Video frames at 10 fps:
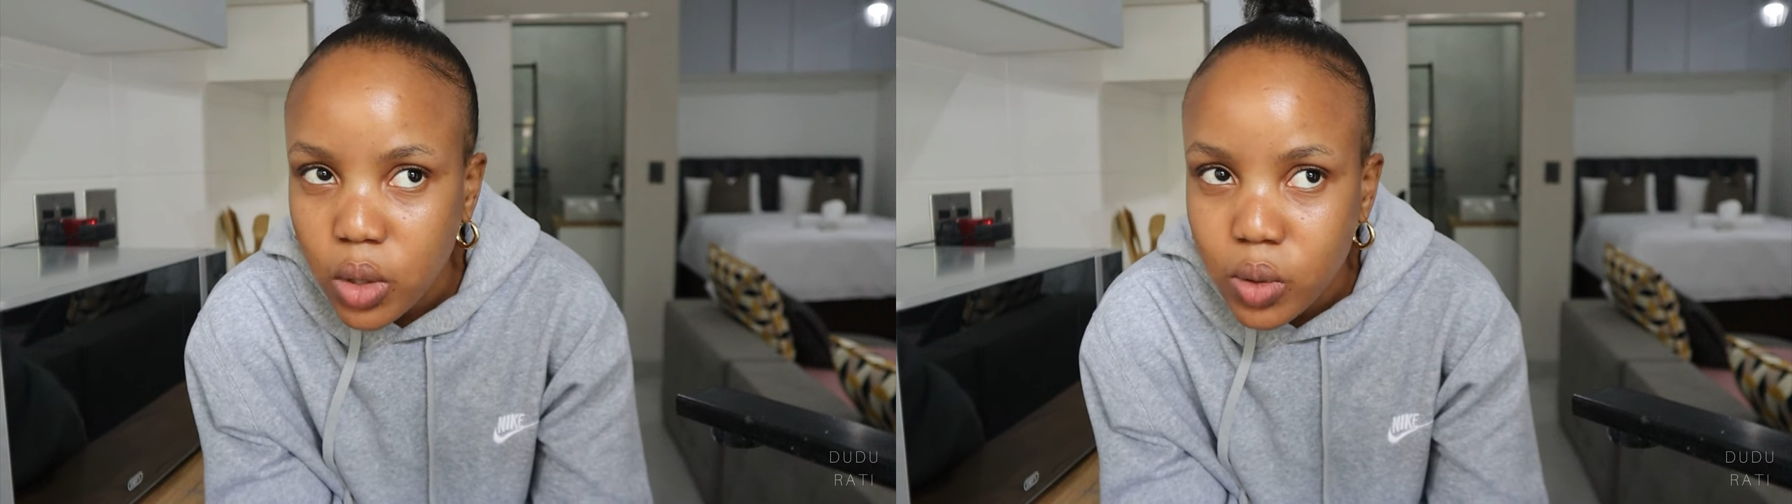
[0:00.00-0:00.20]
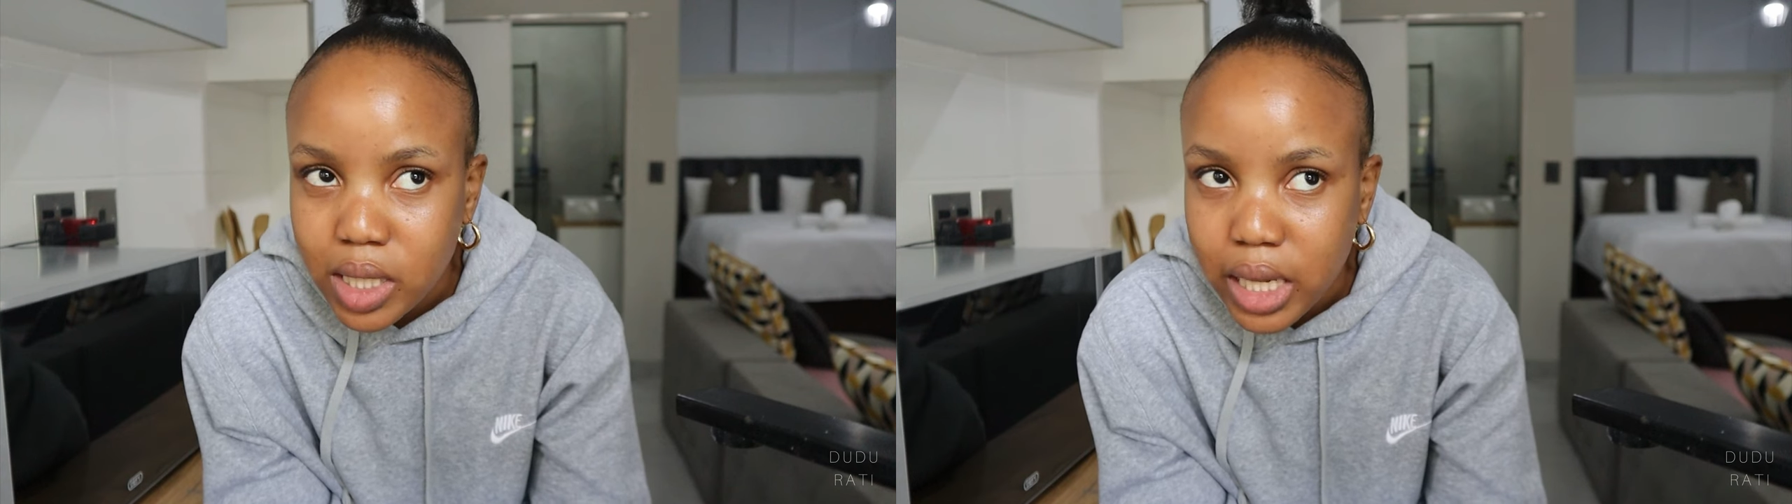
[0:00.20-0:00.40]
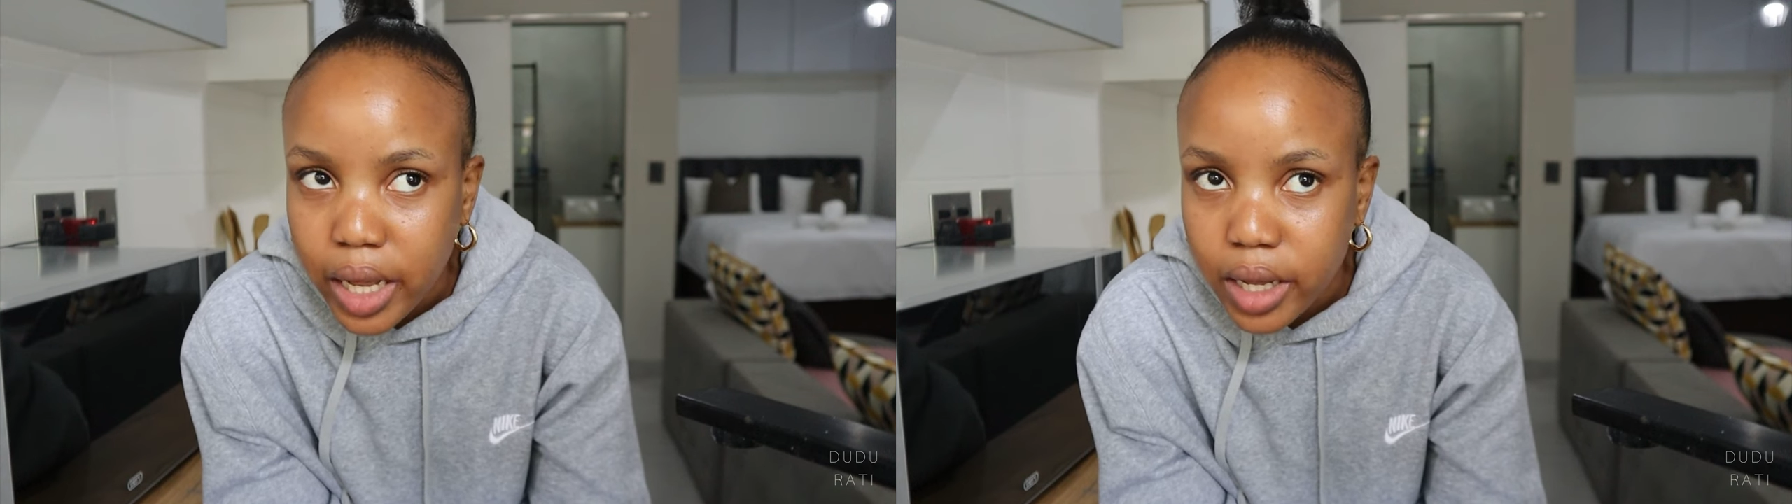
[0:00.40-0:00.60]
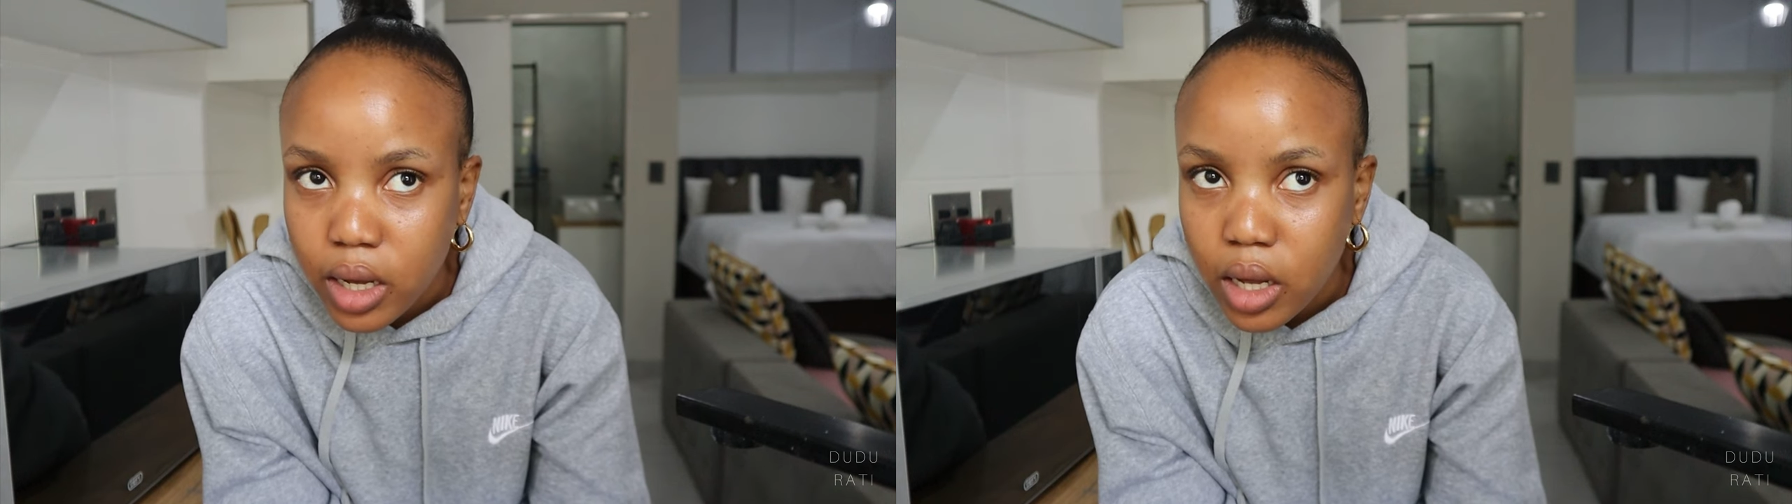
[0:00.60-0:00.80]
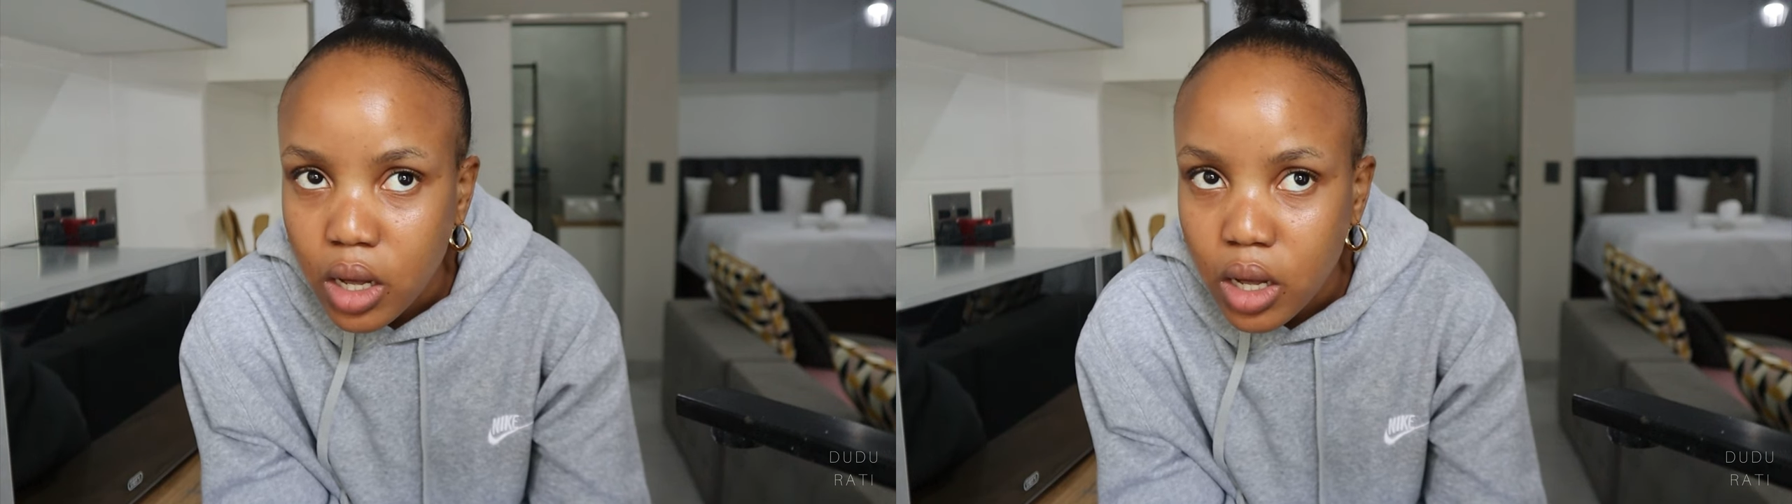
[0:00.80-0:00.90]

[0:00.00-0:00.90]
was like,